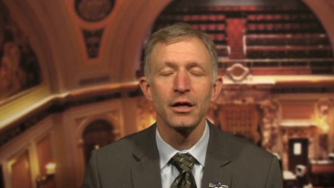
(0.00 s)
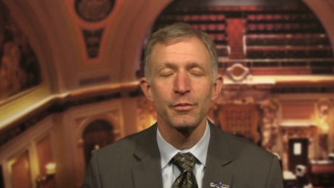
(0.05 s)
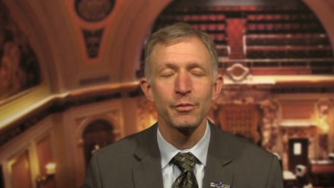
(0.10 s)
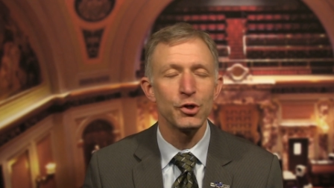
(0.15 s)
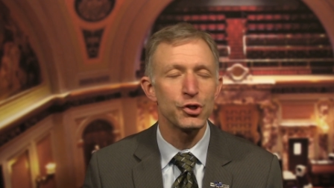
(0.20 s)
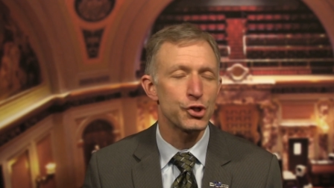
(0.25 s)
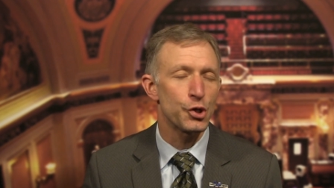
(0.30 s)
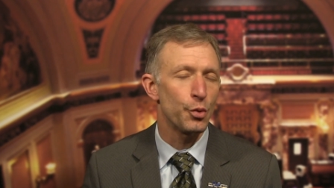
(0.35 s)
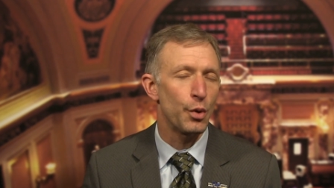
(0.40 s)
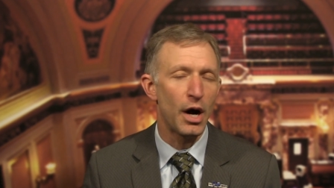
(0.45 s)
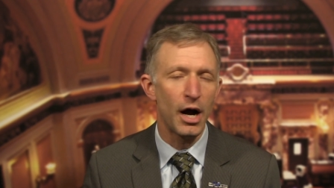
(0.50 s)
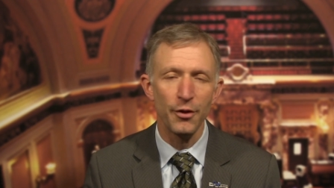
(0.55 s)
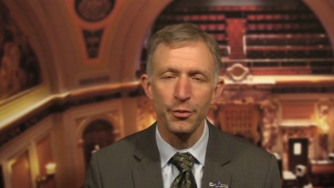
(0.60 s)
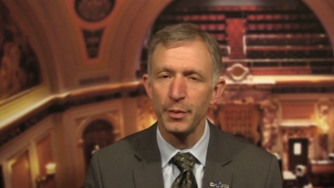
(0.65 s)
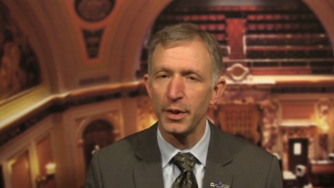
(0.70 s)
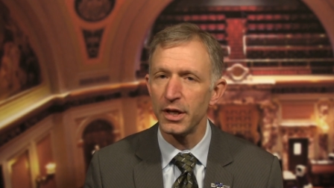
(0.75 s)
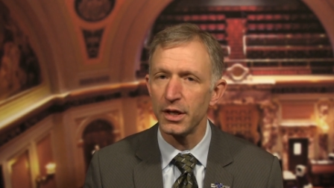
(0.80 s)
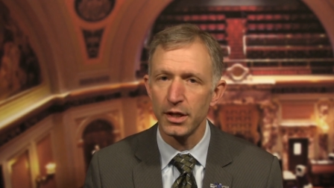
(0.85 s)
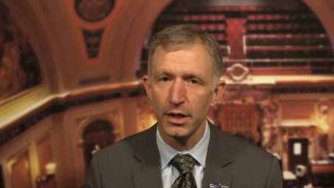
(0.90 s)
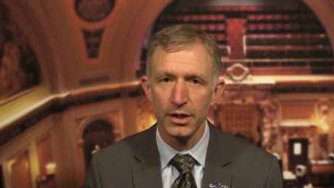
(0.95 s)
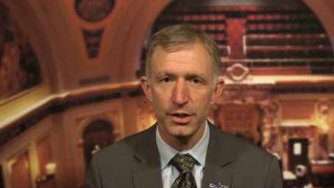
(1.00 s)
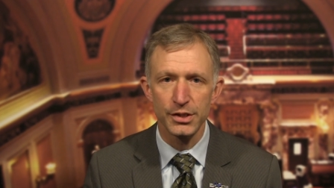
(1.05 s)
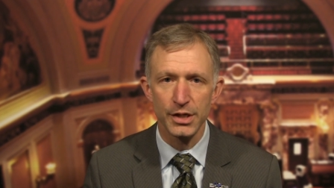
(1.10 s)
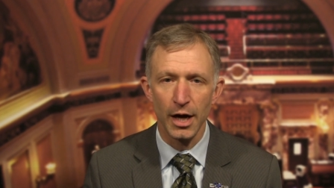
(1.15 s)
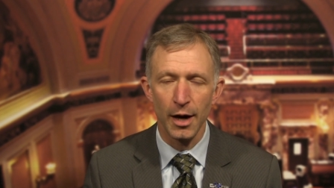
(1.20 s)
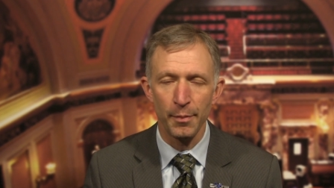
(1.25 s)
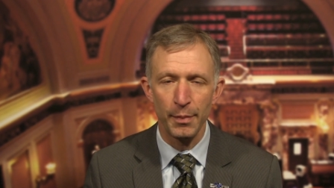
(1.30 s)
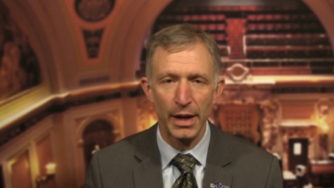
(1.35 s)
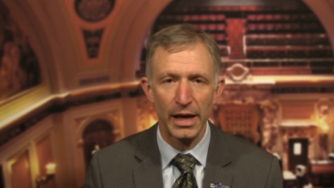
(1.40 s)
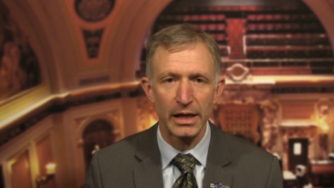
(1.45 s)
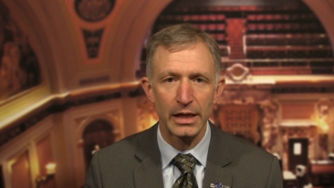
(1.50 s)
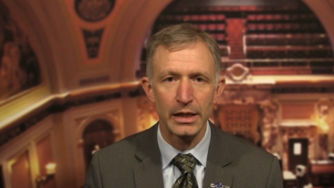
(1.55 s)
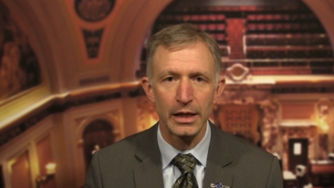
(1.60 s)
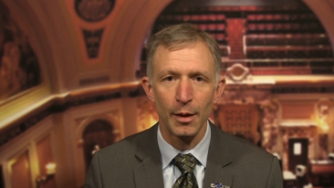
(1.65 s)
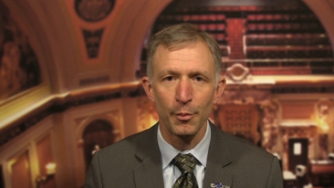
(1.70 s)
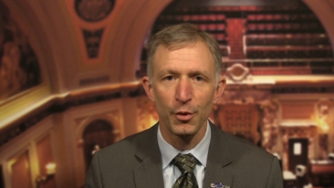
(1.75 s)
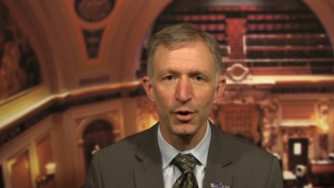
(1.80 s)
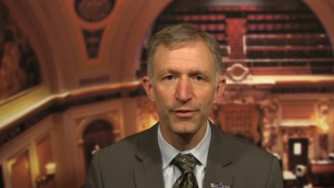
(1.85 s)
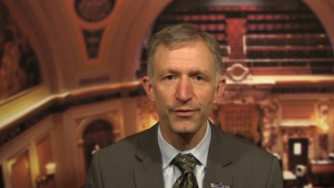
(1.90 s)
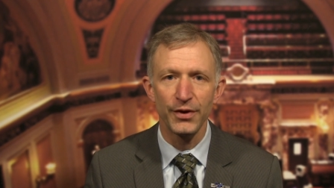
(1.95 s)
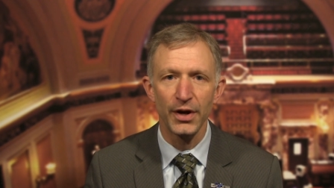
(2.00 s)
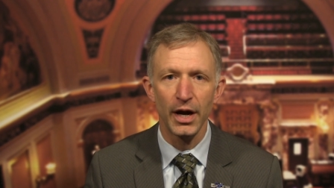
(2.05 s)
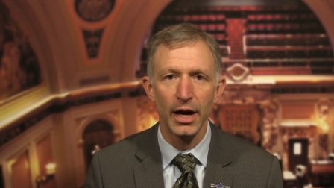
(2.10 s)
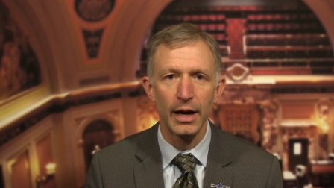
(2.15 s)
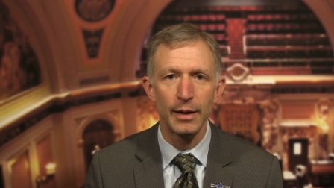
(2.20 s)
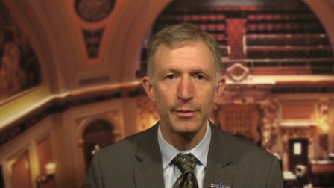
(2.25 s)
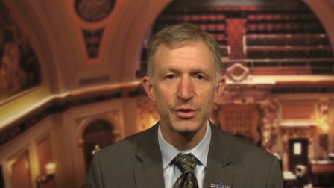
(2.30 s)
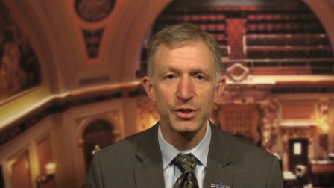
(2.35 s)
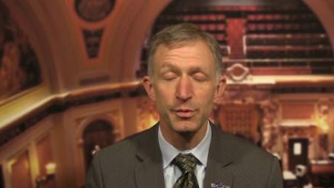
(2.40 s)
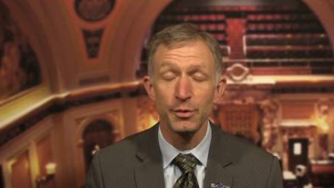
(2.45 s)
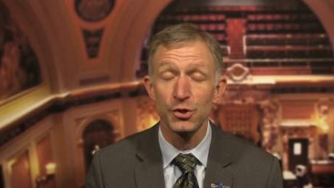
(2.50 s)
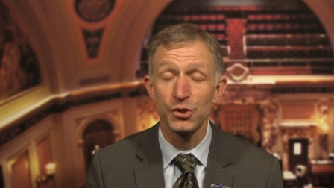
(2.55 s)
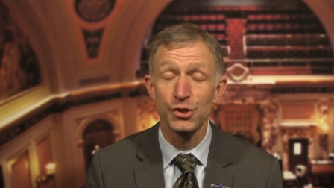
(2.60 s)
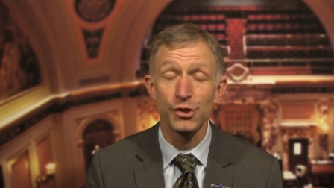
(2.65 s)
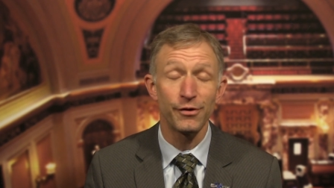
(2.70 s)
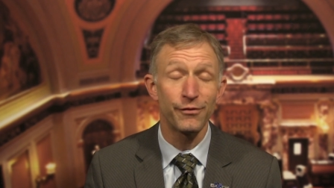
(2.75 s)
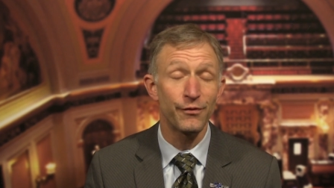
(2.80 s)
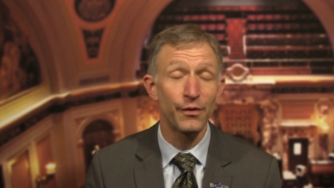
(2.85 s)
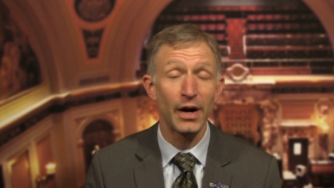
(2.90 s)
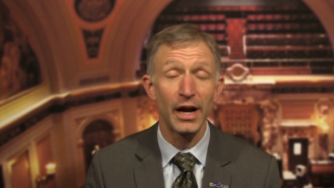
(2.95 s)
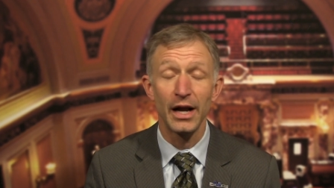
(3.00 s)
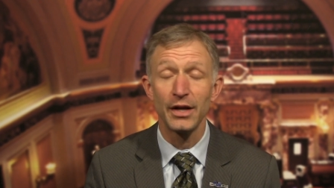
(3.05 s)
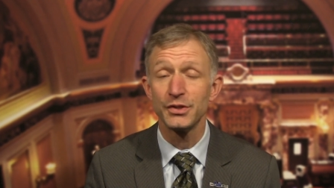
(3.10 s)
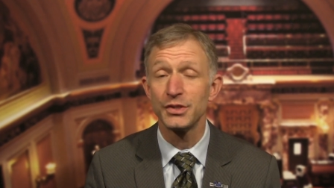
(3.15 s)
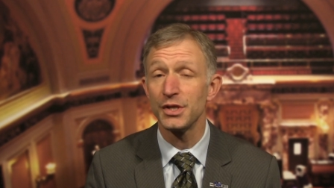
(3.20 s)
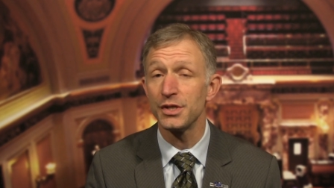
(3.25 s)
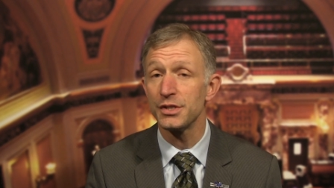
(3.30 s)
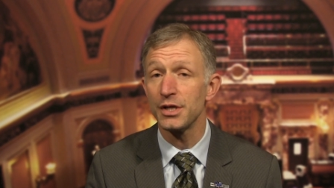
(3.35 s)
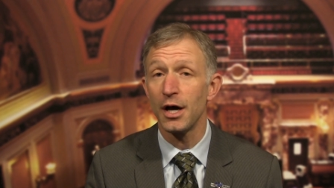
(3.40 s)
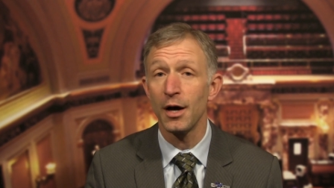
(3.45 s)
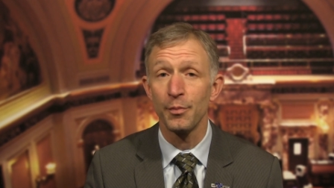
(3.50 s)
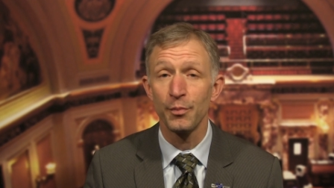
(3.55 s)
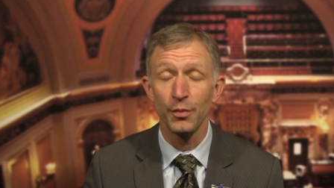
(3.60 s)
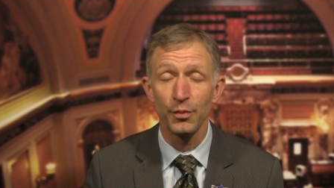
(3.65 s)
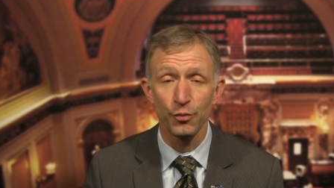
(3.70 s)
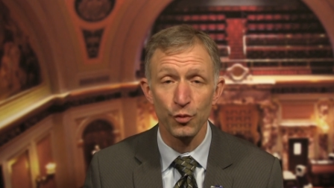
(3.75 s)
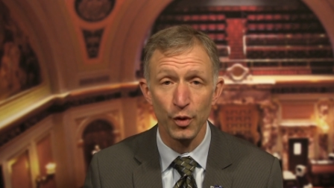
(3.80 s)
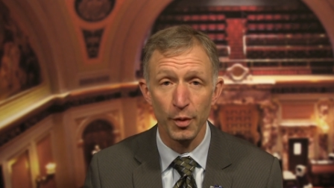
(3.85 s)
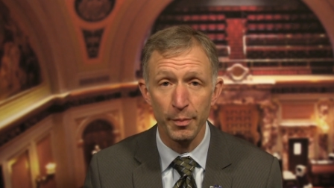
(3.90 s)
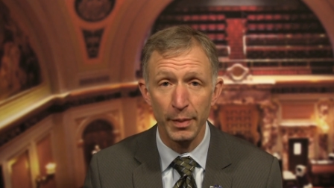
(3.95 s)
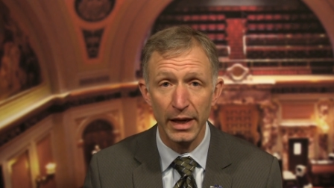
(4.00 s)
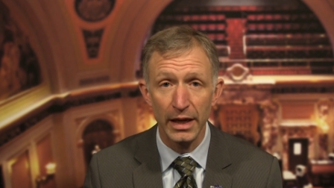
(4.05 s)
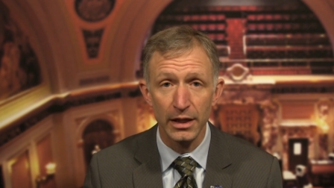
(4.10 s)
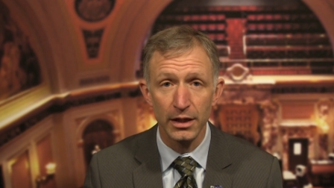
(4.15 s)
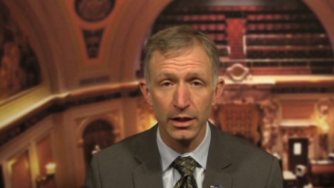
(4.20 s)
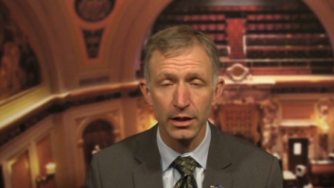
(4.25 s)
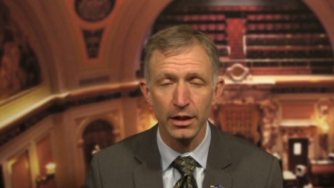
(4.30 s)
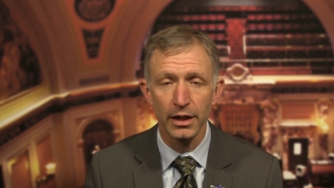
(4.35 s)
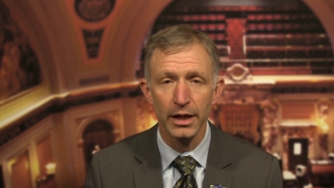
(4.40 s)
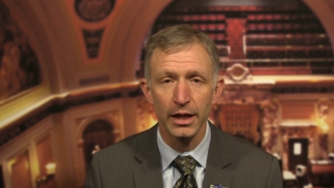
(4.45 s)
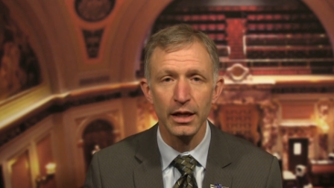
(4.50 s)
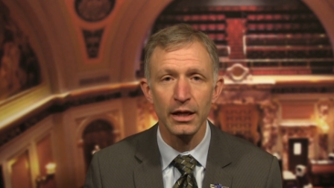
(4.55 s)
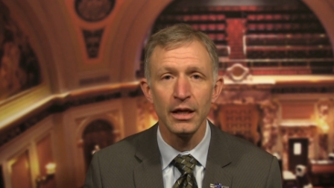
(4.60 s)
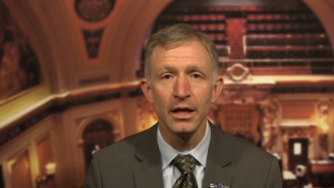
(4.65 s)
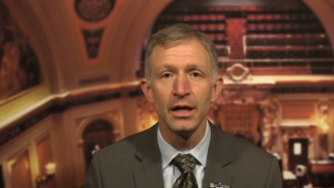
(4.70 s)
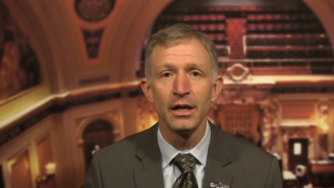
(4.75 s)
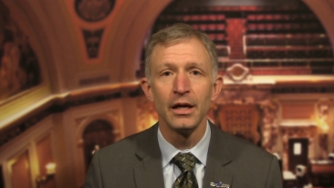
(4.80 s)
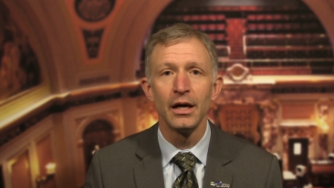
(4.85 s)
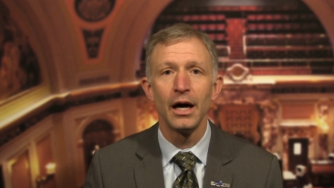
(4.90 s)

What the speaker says: Commissioner Rothman is up any number of times. Commissioner Franz is up repeatedly.